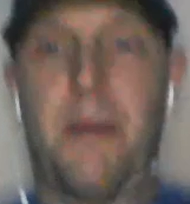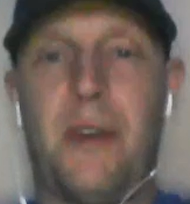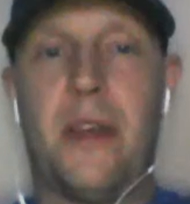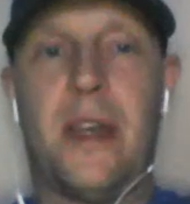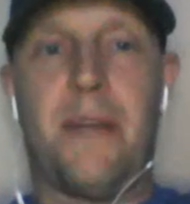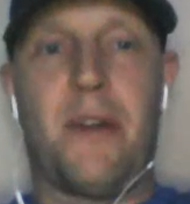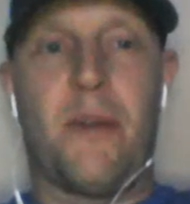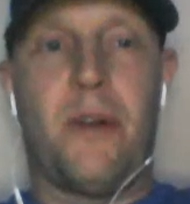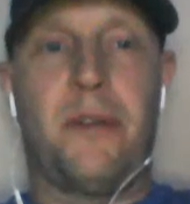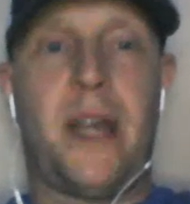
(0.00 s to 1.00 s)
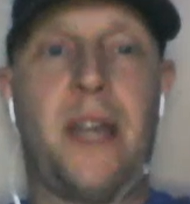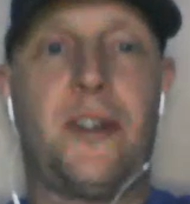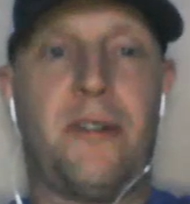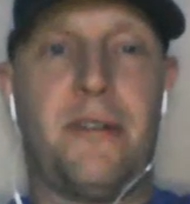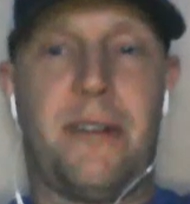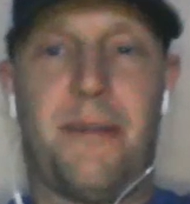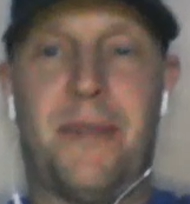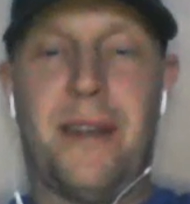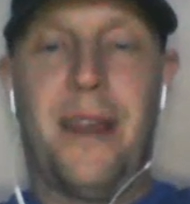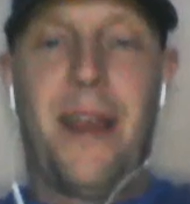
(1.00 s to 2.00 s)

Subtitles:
Maybe you could get them on a rotation or something.